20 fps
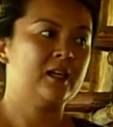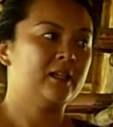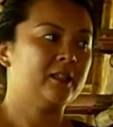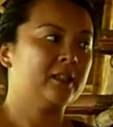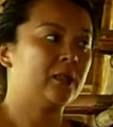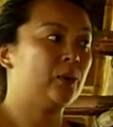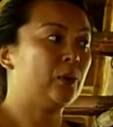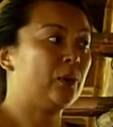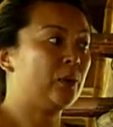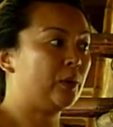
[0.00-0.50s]

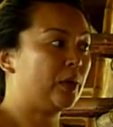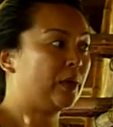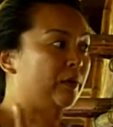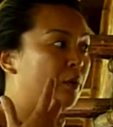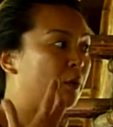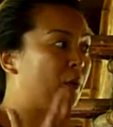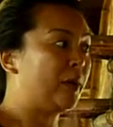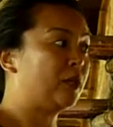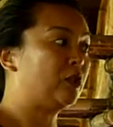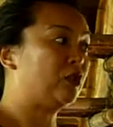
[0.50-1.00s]
that we give
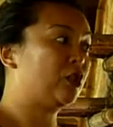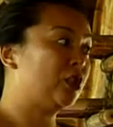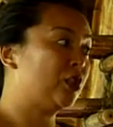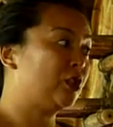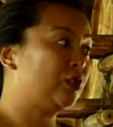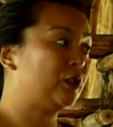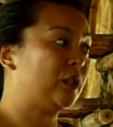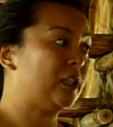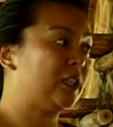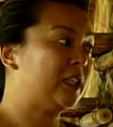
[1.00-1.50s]
away to
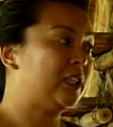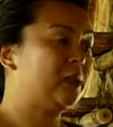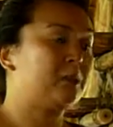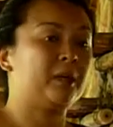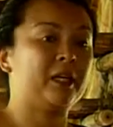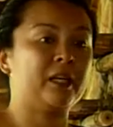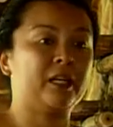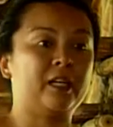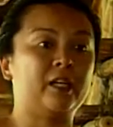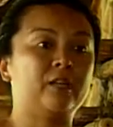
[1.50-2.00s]
children at the
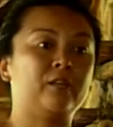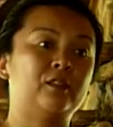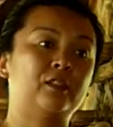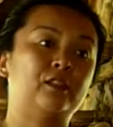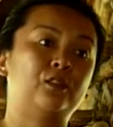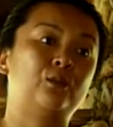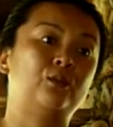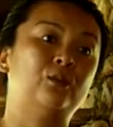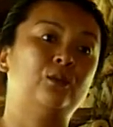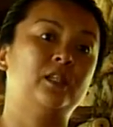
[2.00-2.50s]
beginning of the
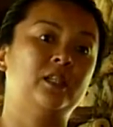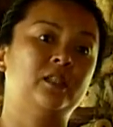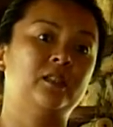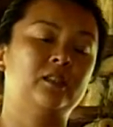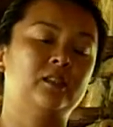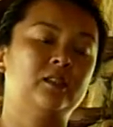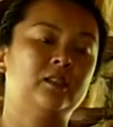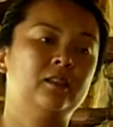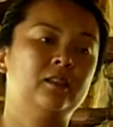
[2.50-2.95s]
school year.